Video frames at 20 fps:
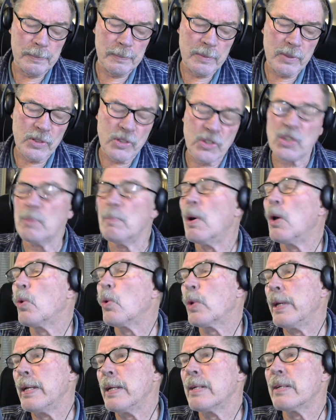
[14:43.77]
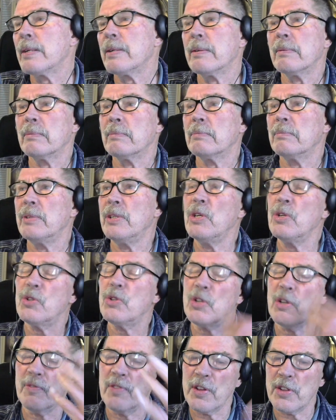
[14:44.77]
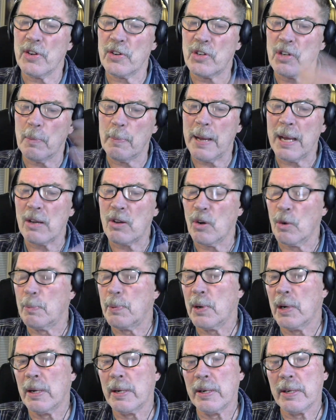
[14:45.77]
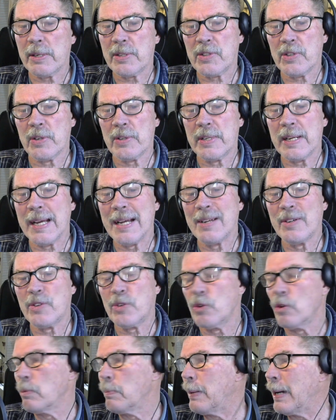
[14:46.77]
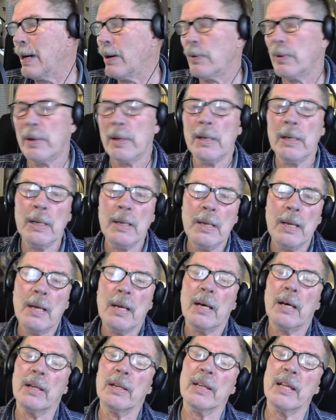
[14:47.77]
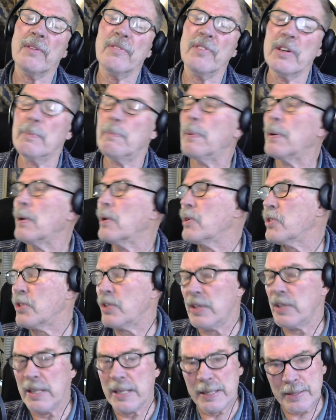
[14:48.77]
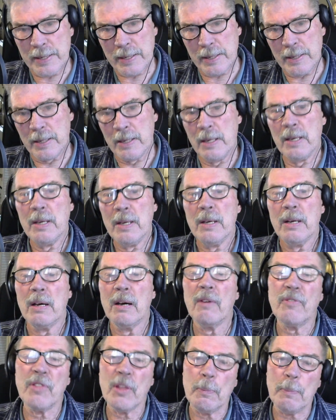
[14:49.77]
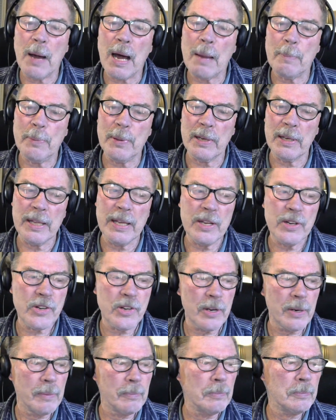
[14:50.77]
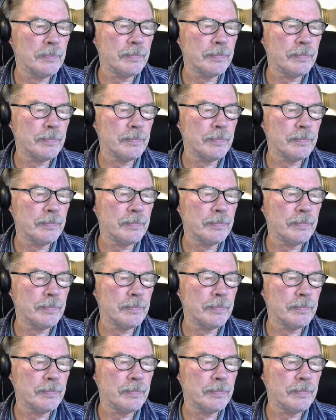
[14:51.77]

smoking and use of other tobacco products are down to about 11% of the population.